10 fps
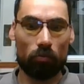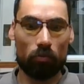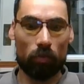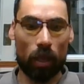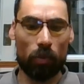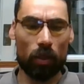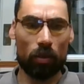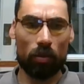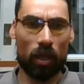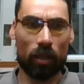maybe
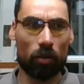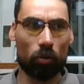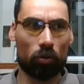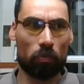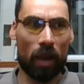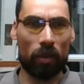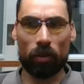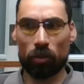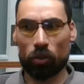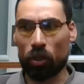they cannot buy
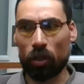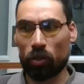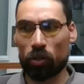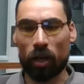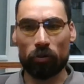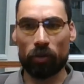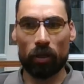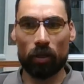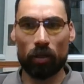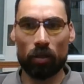their
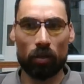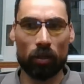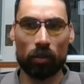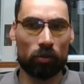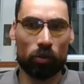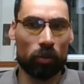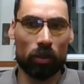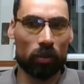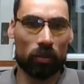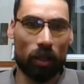children
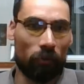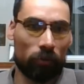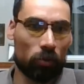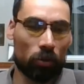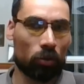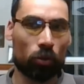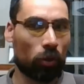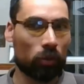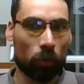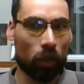certain stuff, certain
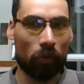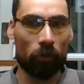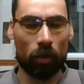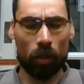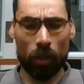toys, whatever.